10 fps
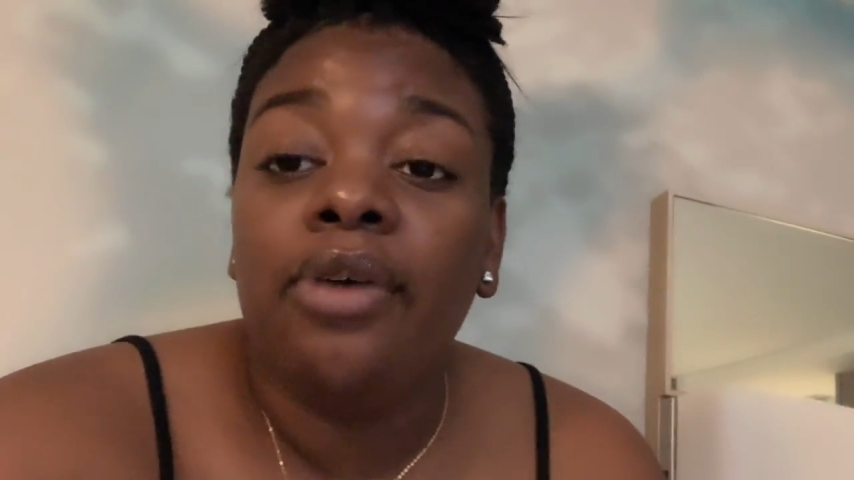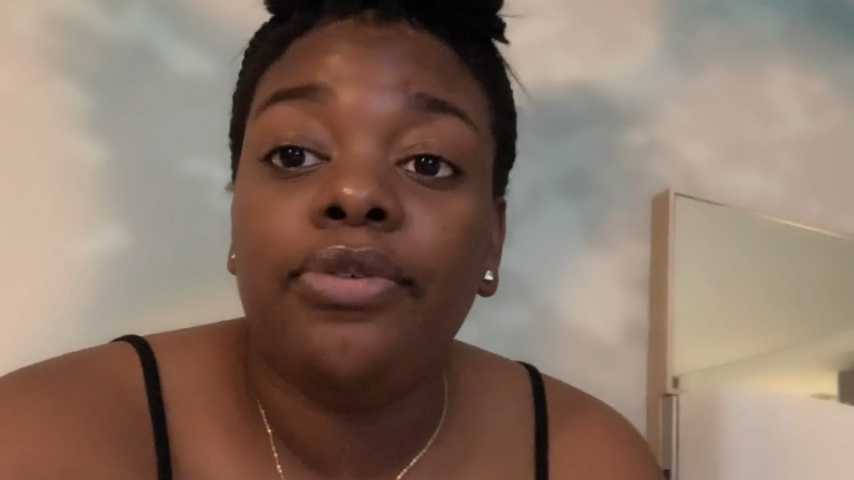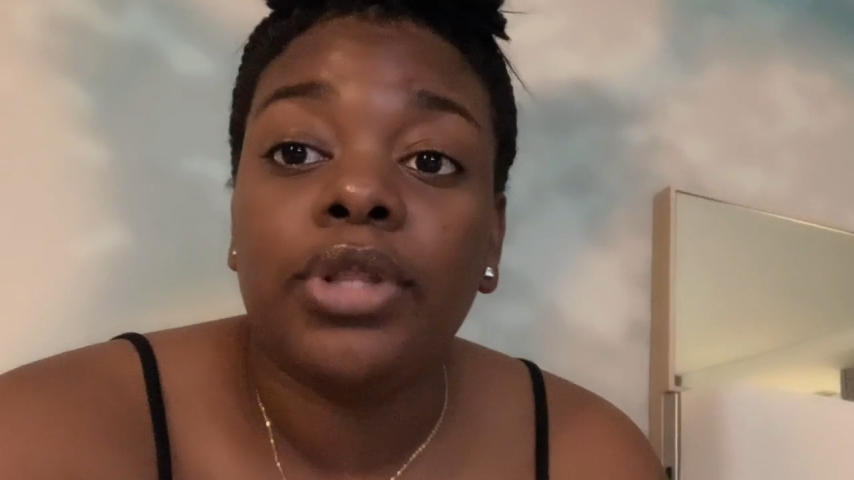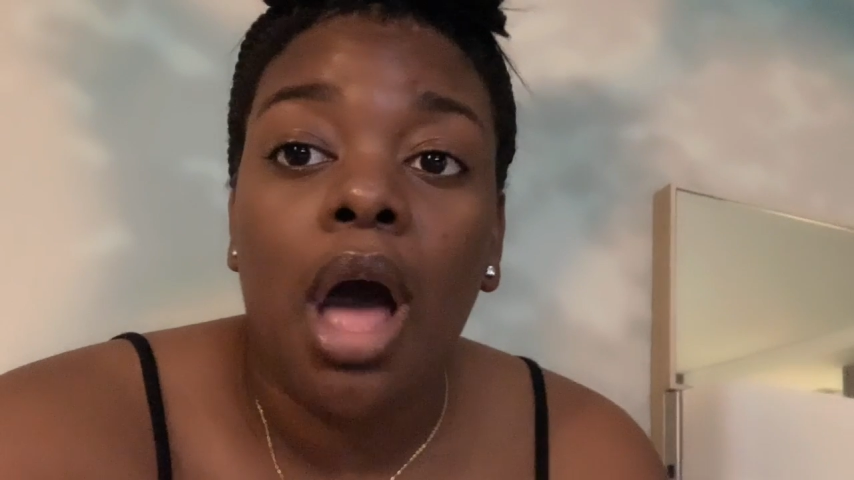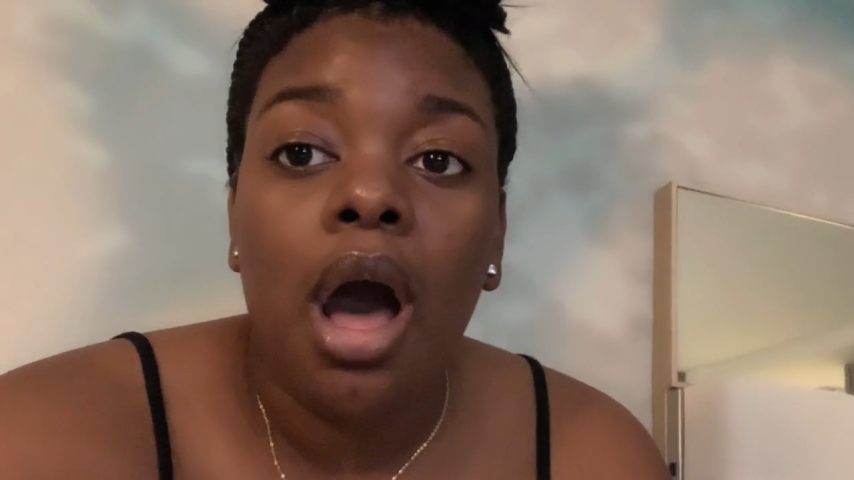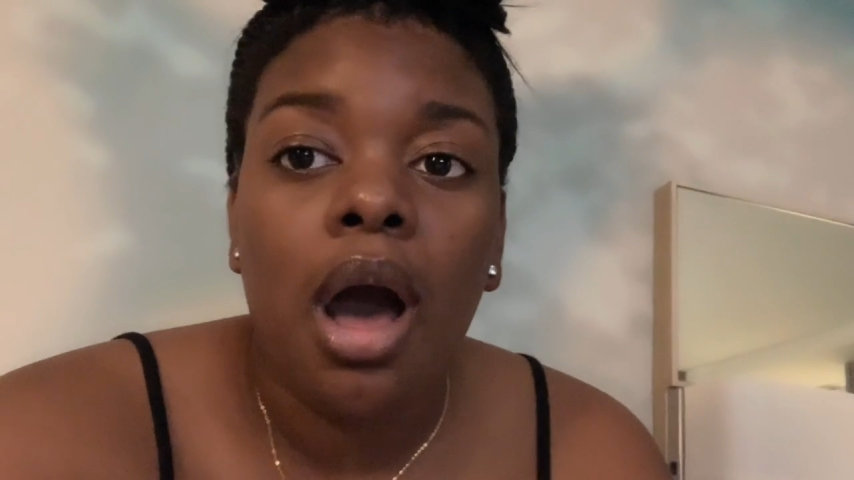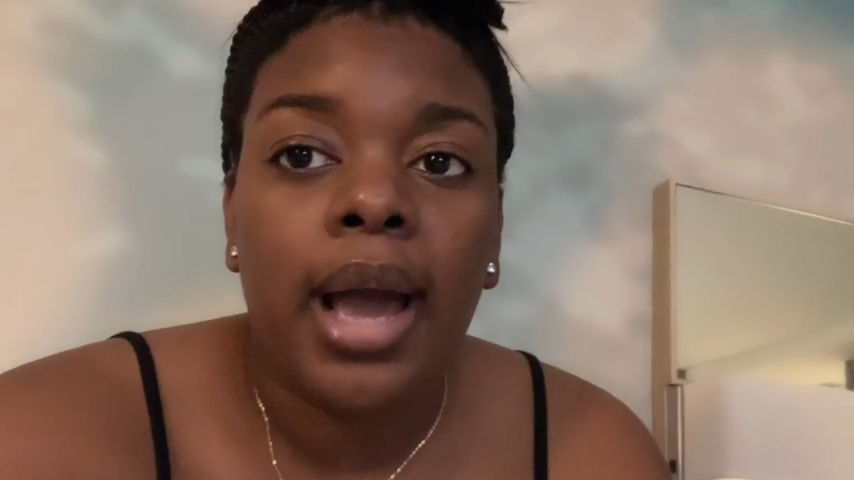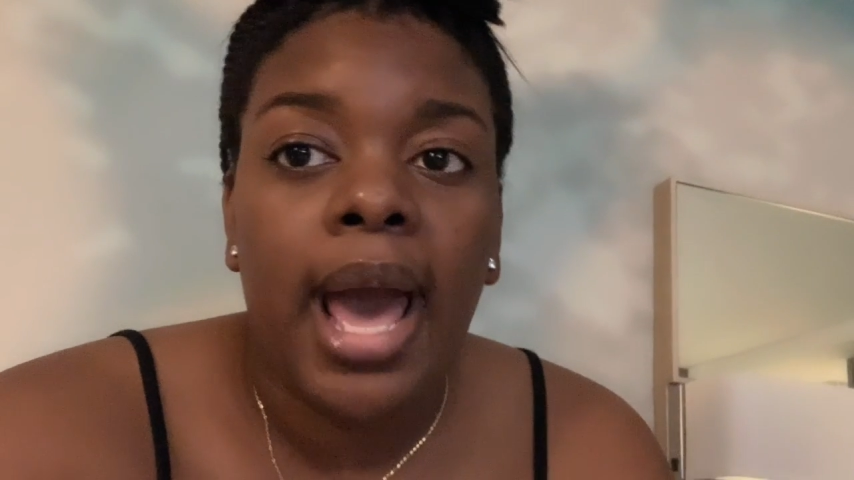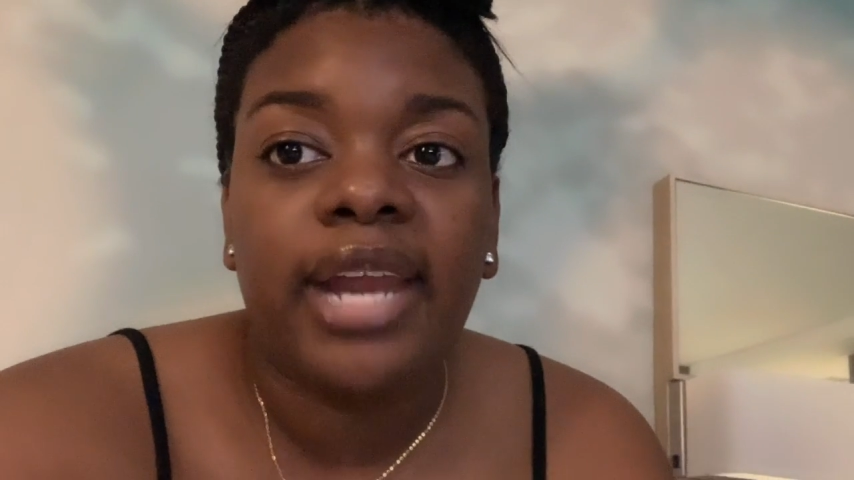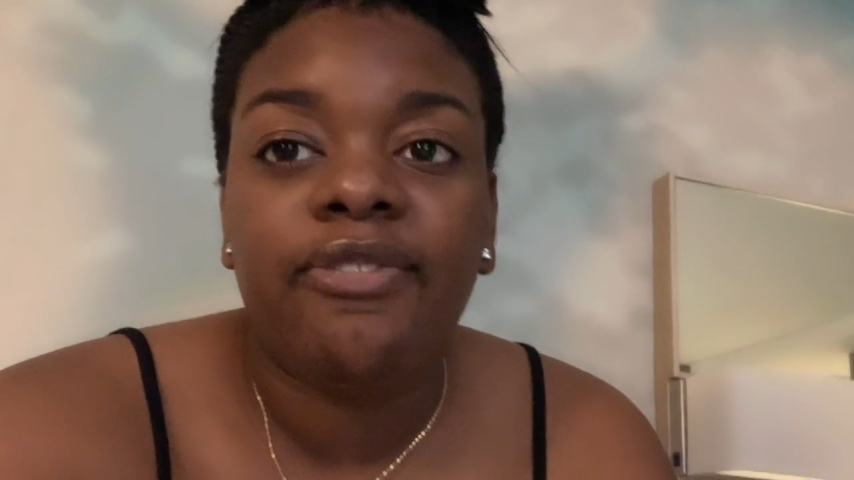
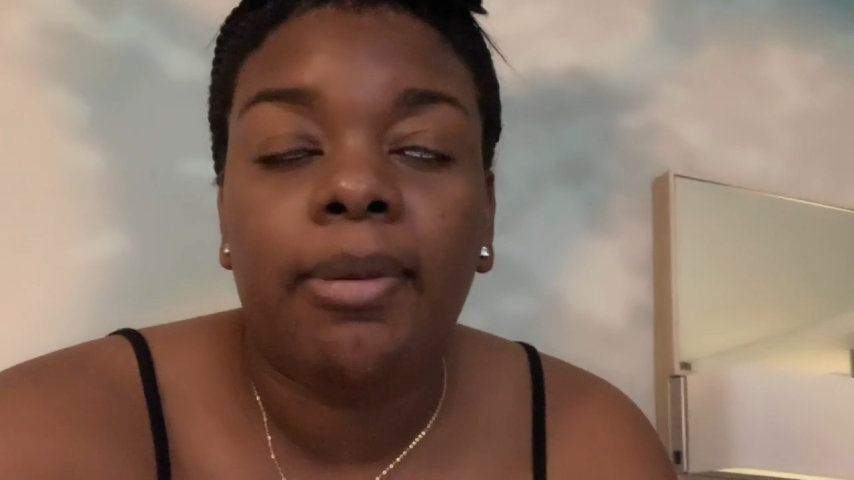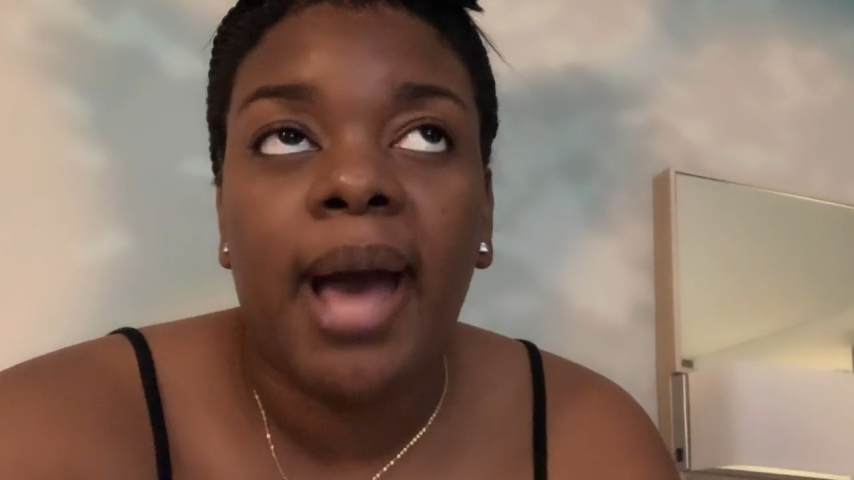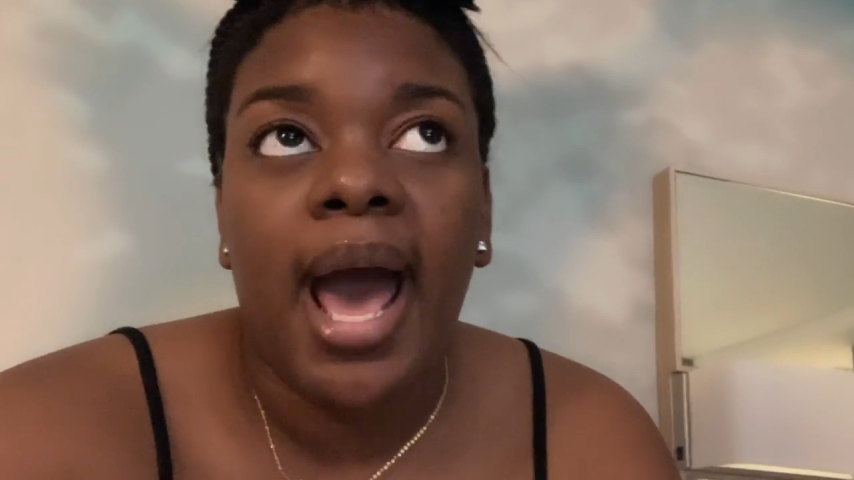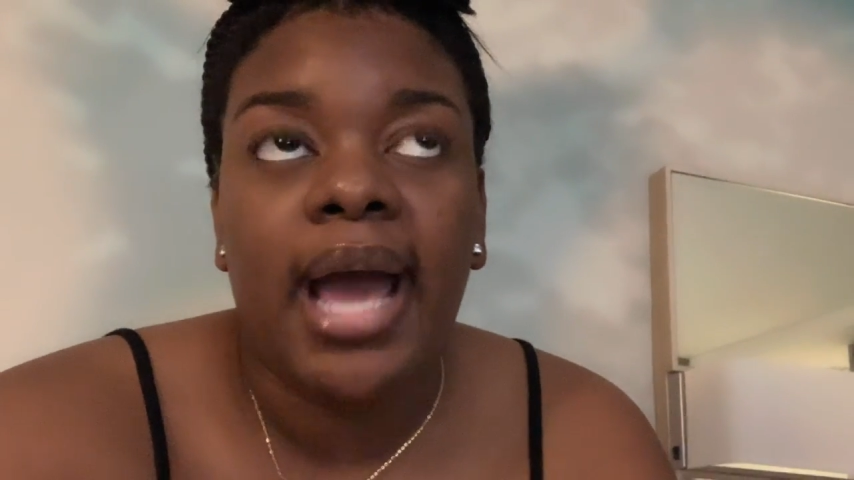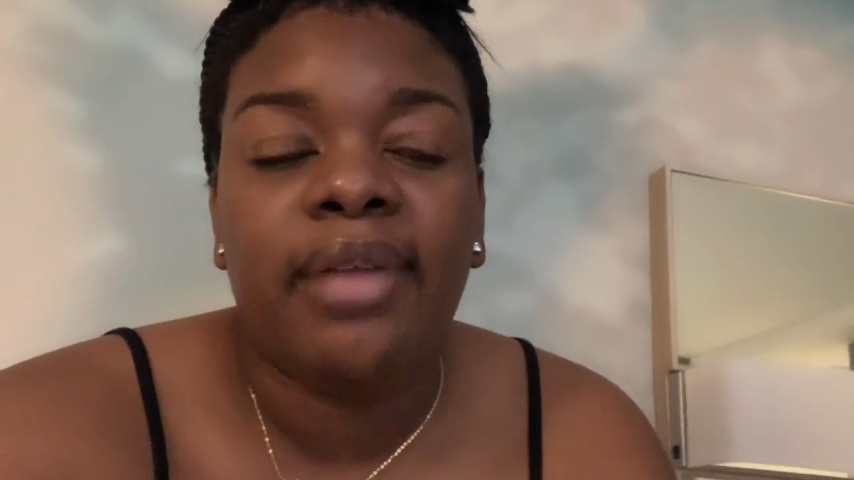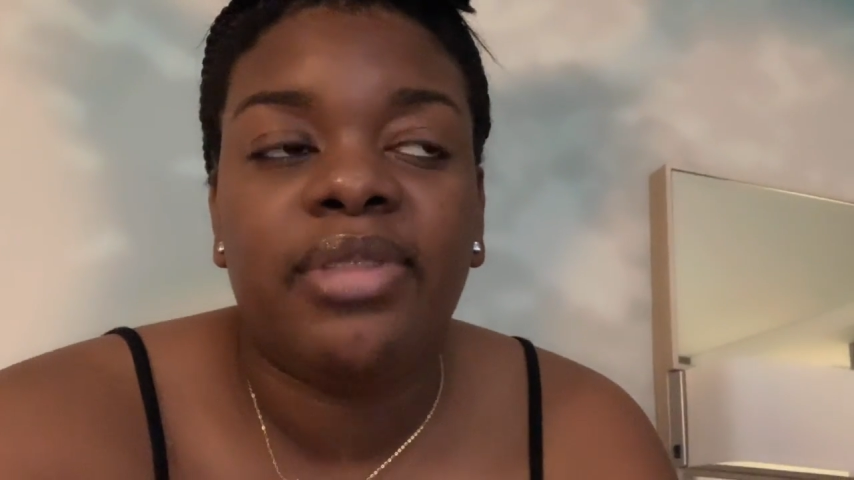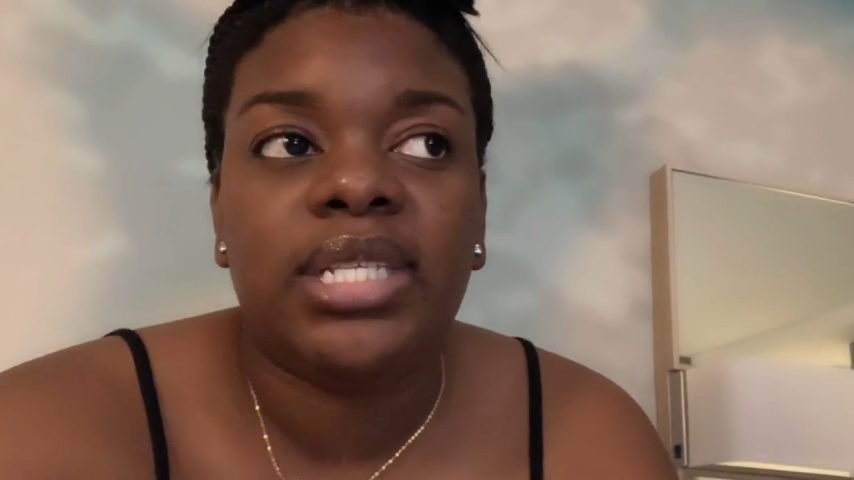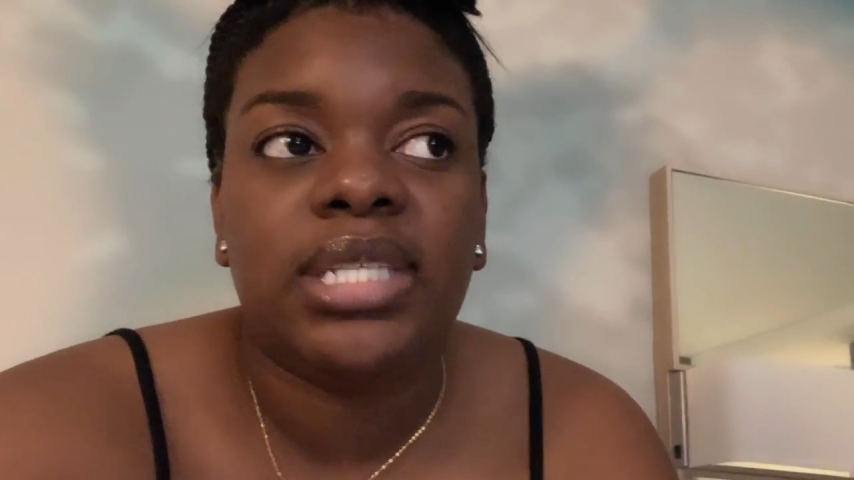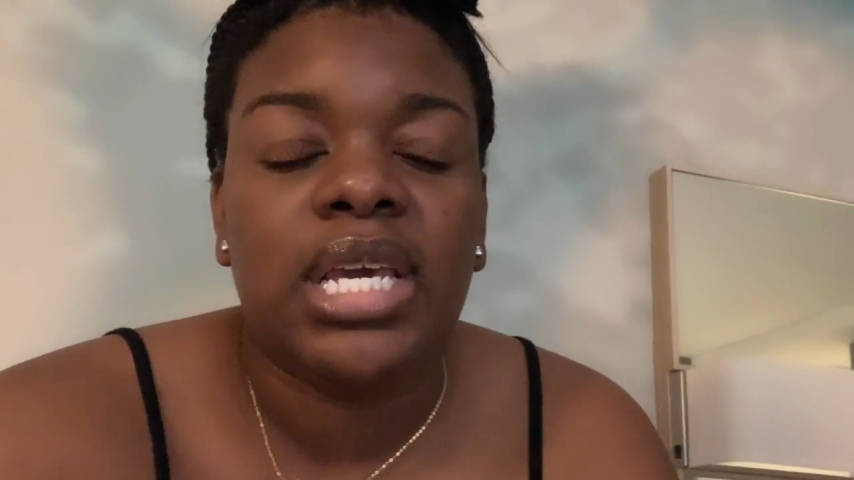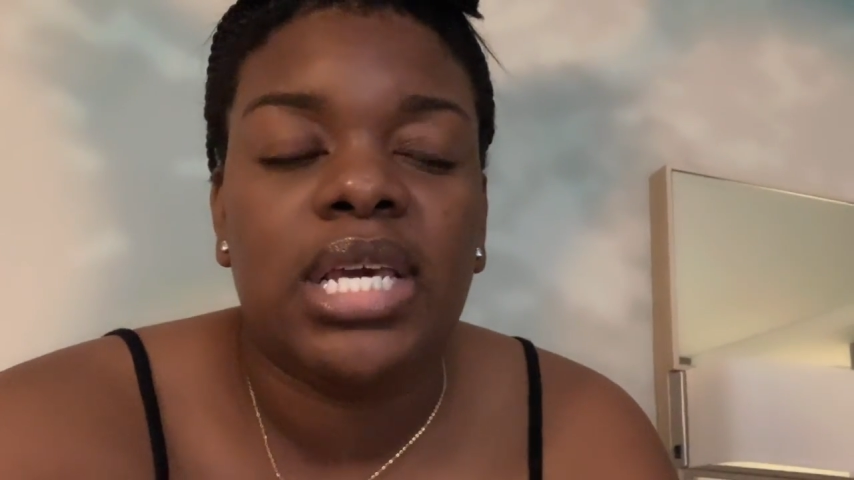vlog, kind of a behind the
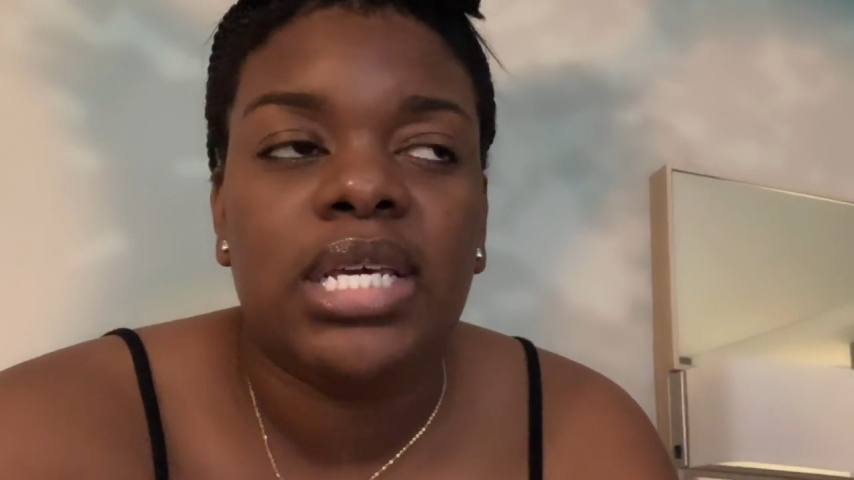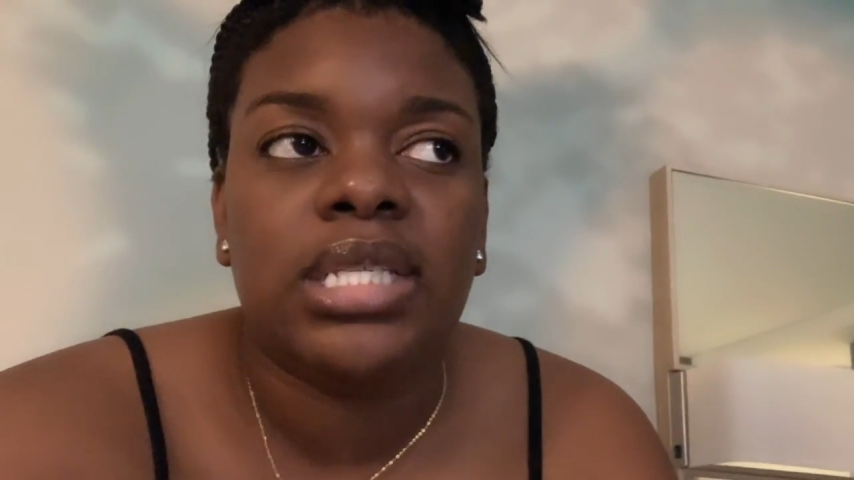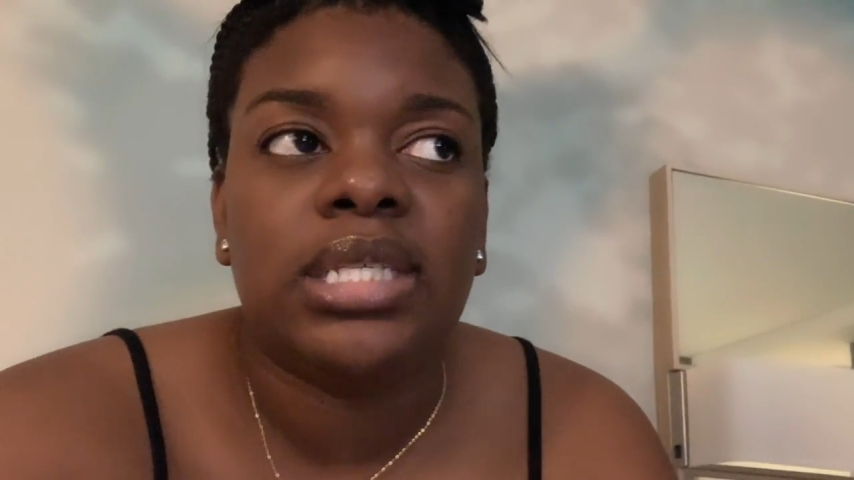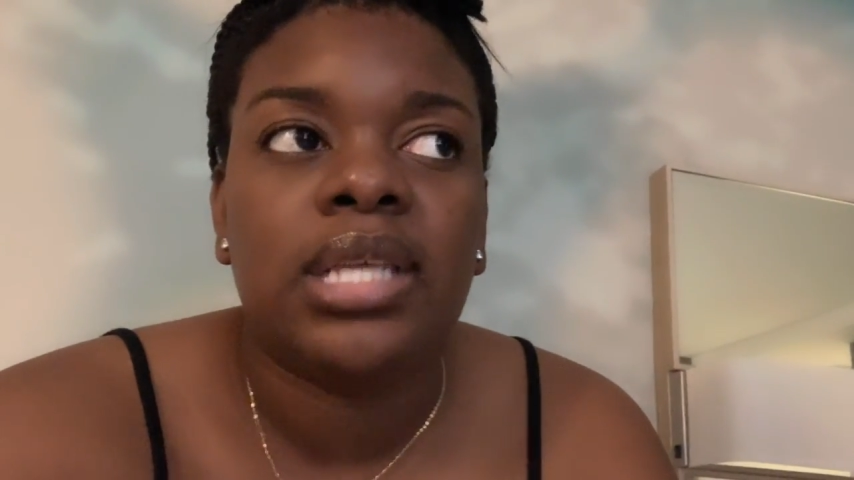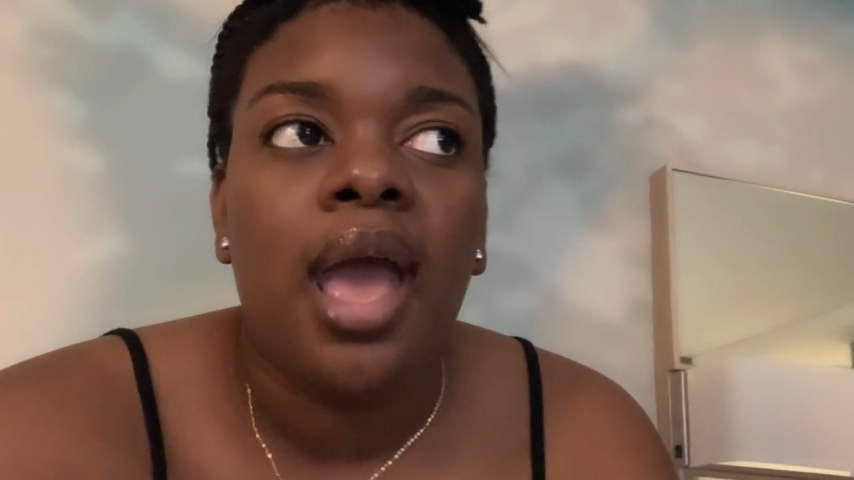scenes